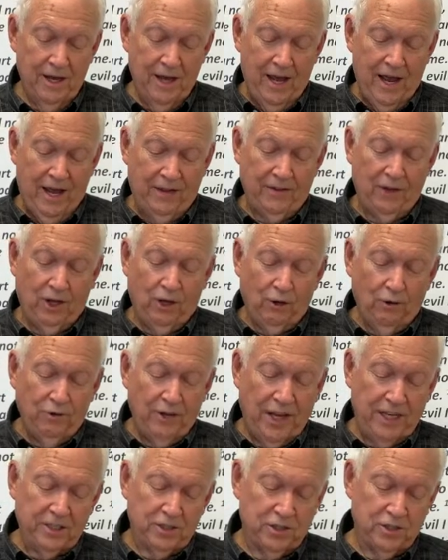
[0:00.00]
And the old
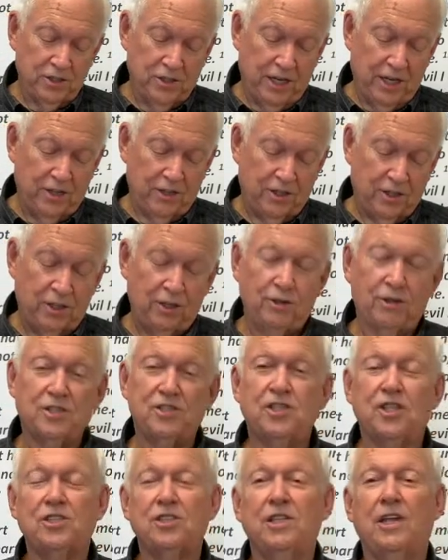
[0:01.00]
nature is there too. It's
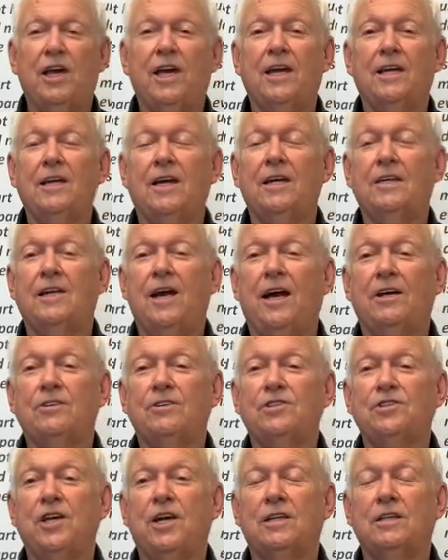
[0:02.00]
just like Dr.
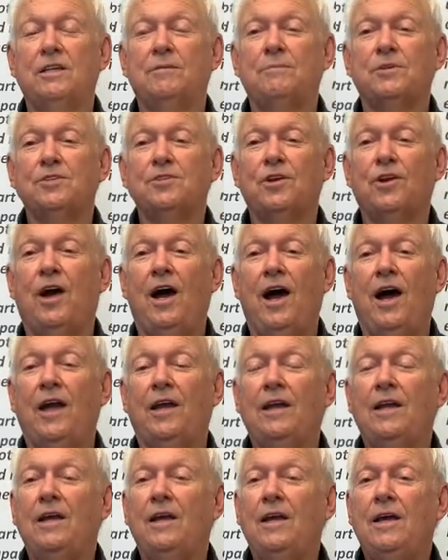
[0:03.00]
Jekyll and Mr.
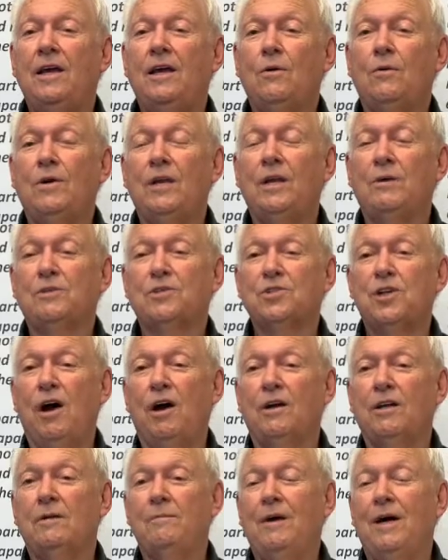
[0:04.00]
Hyde, when he was
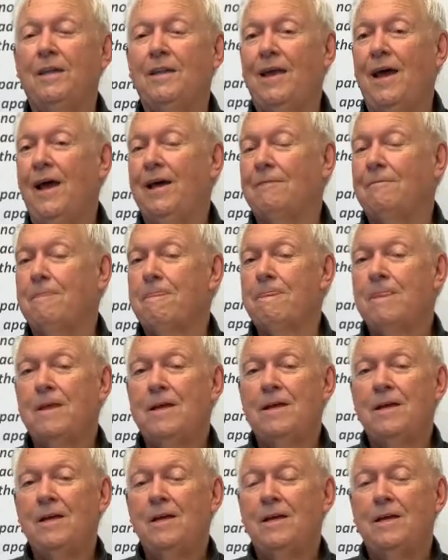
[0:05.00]
talking about that.
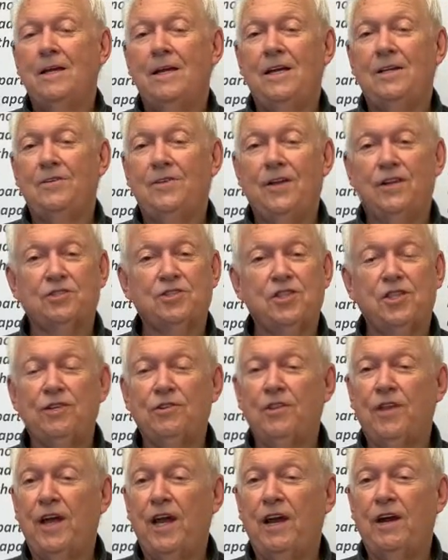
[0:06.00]
They're still
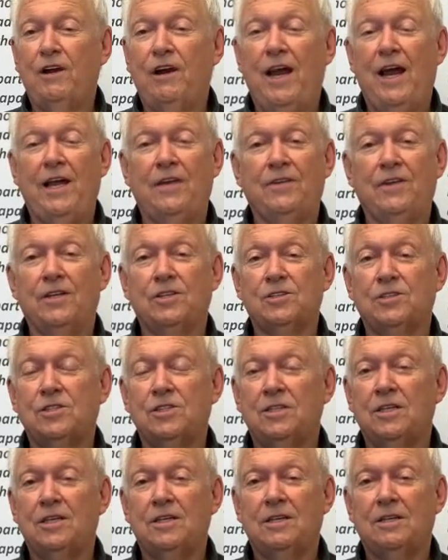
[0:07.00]
there and there's
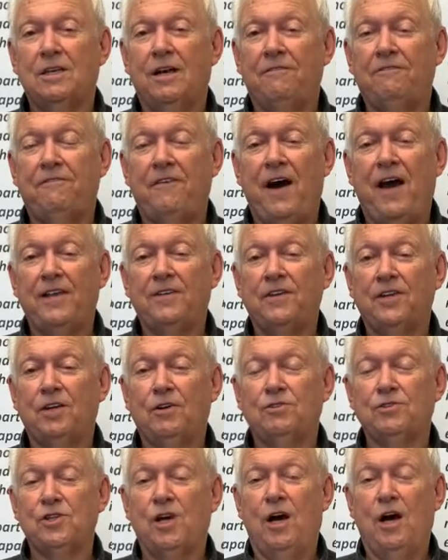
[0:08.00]
a fight that
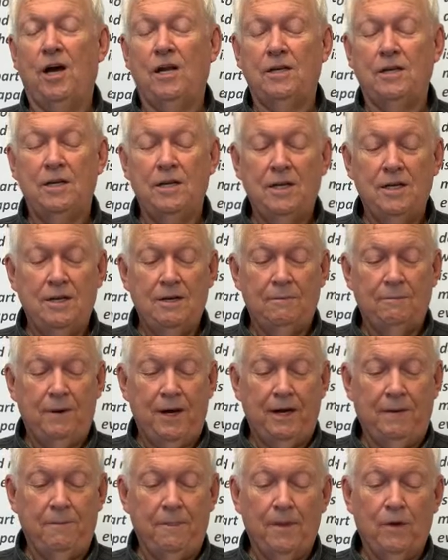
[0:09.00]
goes on,
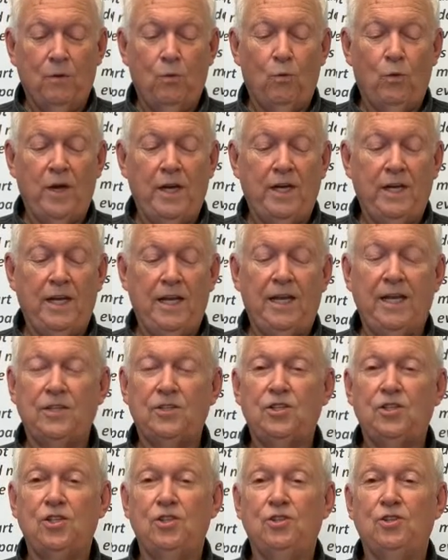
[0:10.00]
but we need
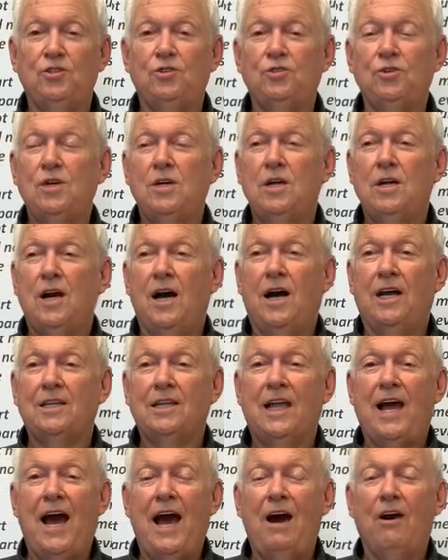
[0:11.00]
to
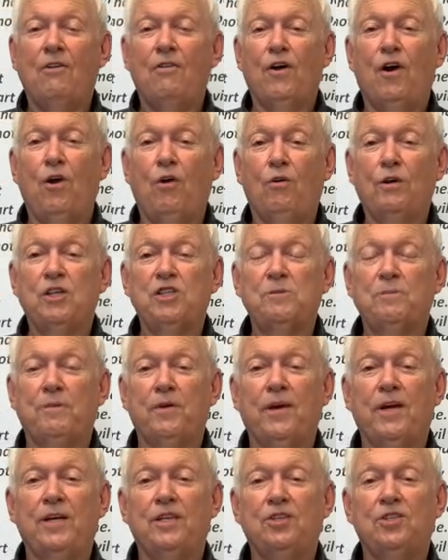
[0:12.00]
allow the Holy
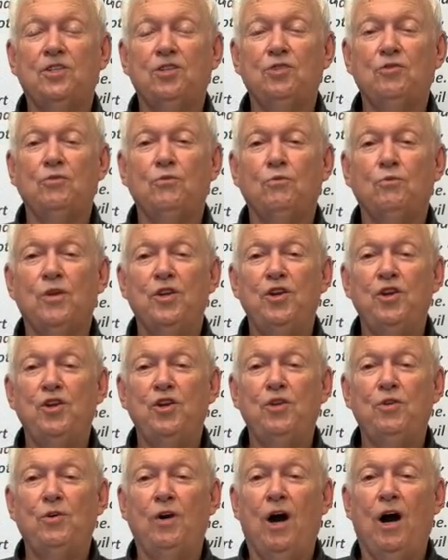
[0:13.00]
Spirit to
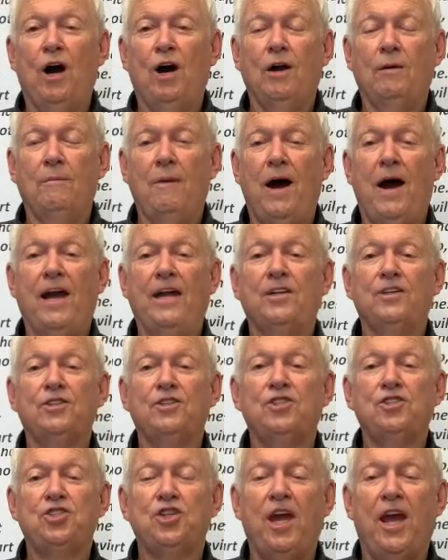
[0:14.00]
renew our mind, to
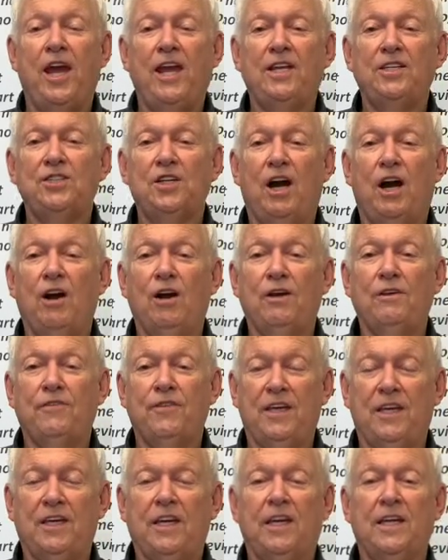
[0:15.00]
change our
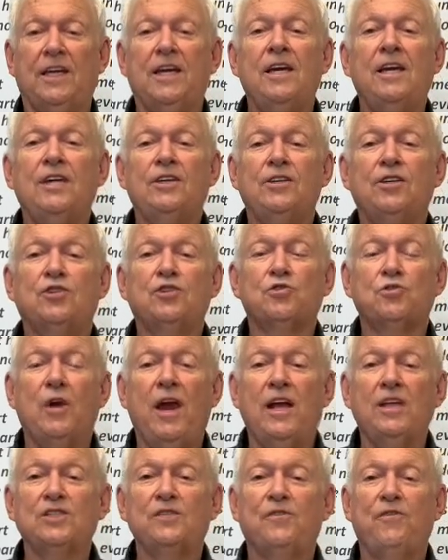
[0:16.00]
thinking, to
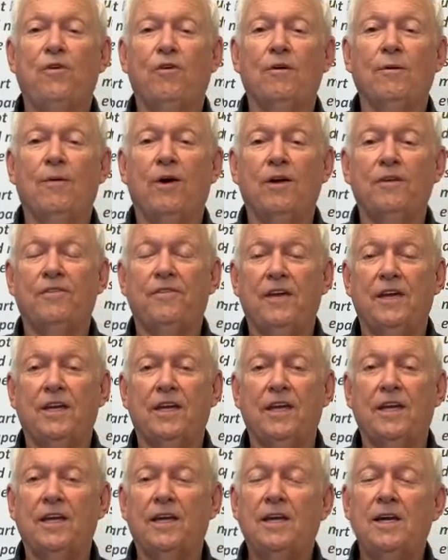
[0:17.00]
transform our
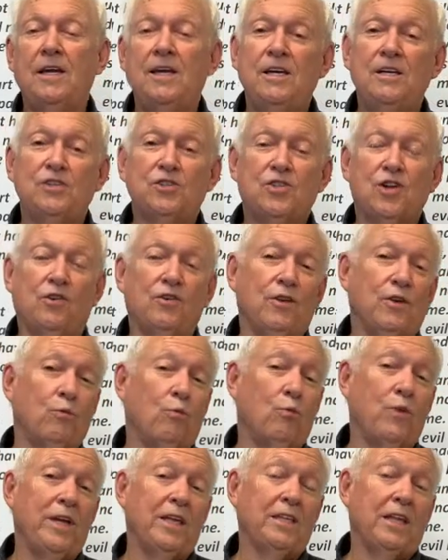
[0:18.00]
thinking so that
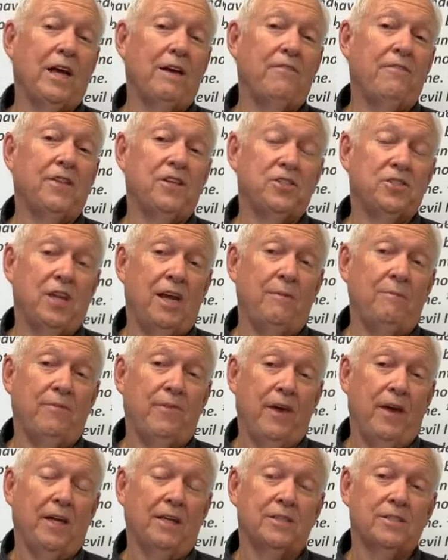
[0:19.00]
we love the same
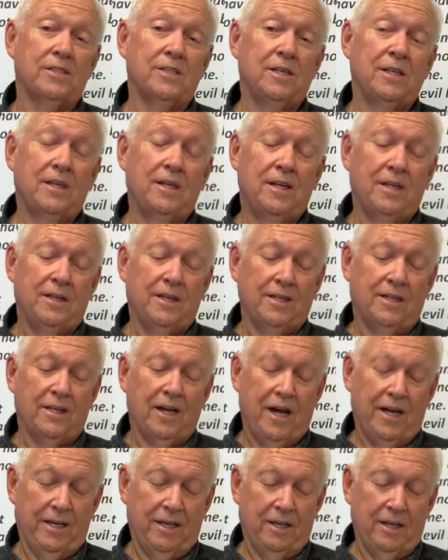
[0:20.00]
things that
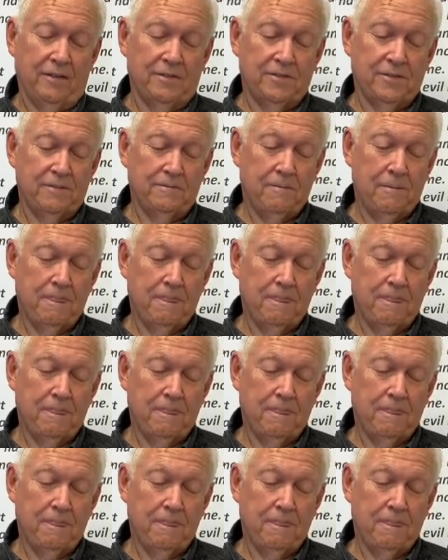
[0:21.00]
God loves.